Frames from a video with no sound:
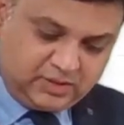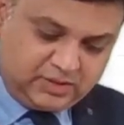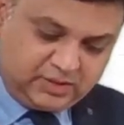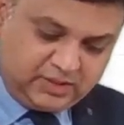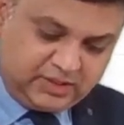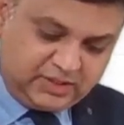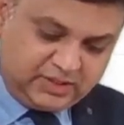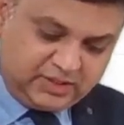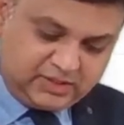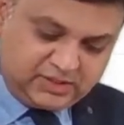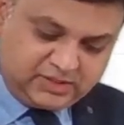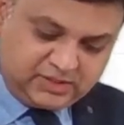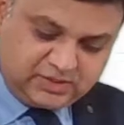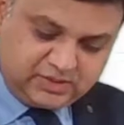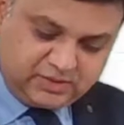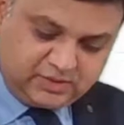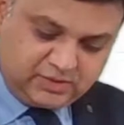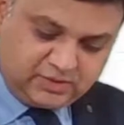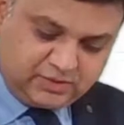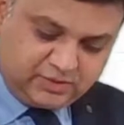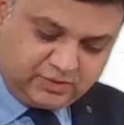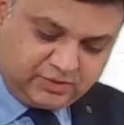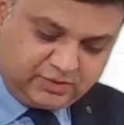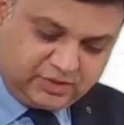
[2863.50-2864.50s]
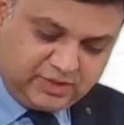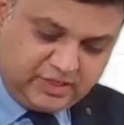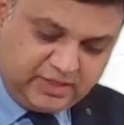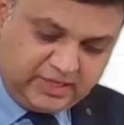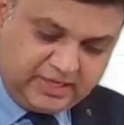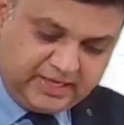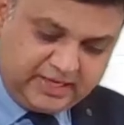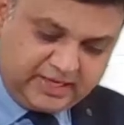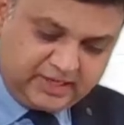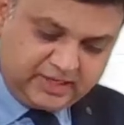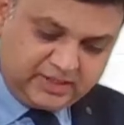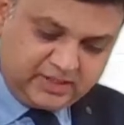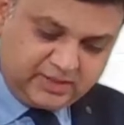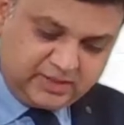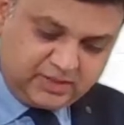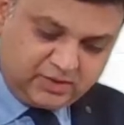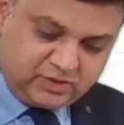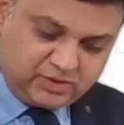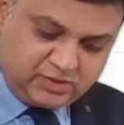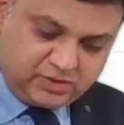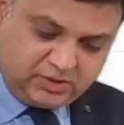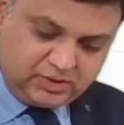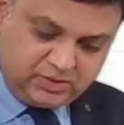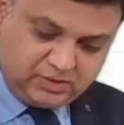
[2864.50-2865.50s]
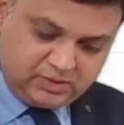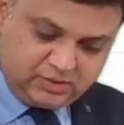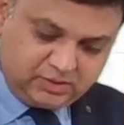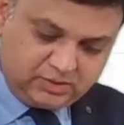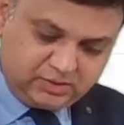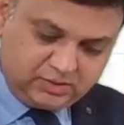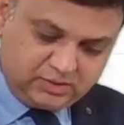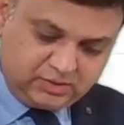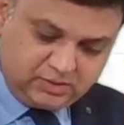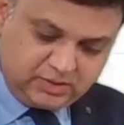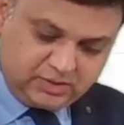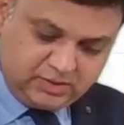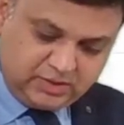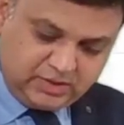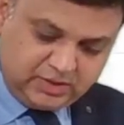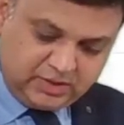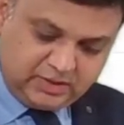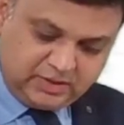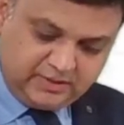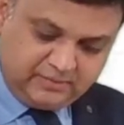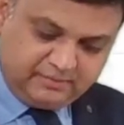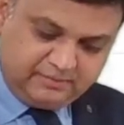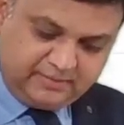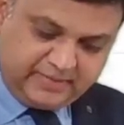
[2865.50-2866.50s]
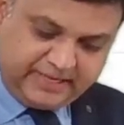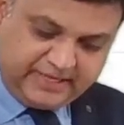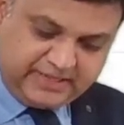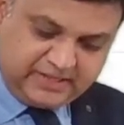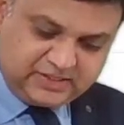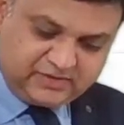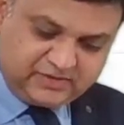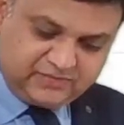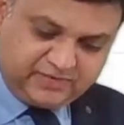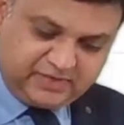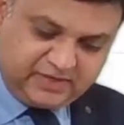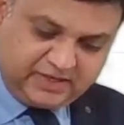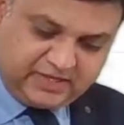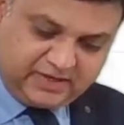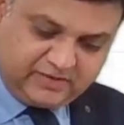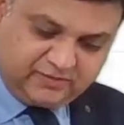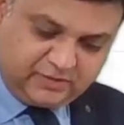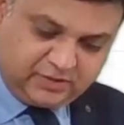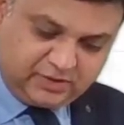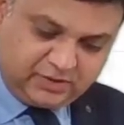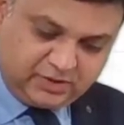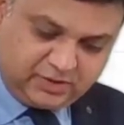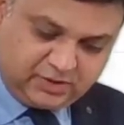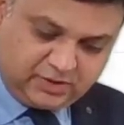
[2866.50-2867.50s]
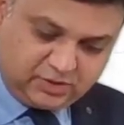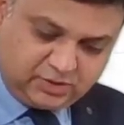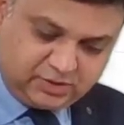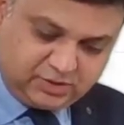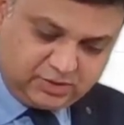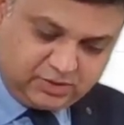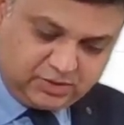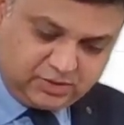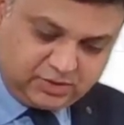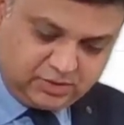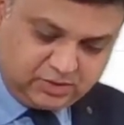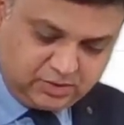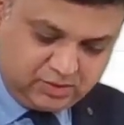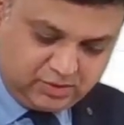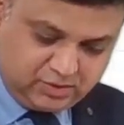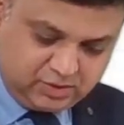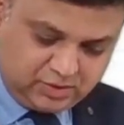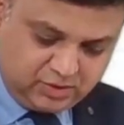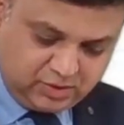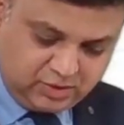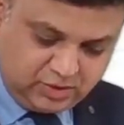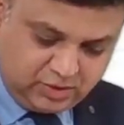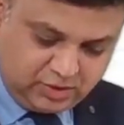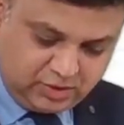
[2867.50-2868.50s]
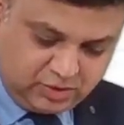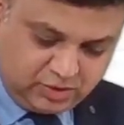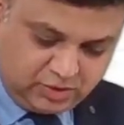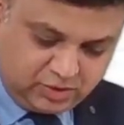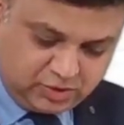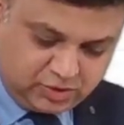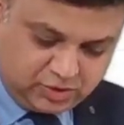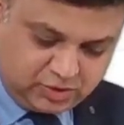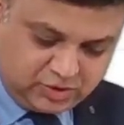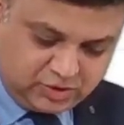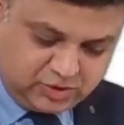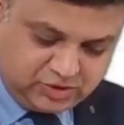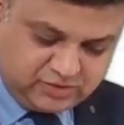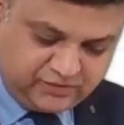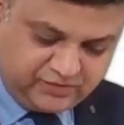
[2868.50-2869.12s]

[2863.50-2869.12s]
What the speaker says: it is 3,10,000 minus 1,40,000. So it is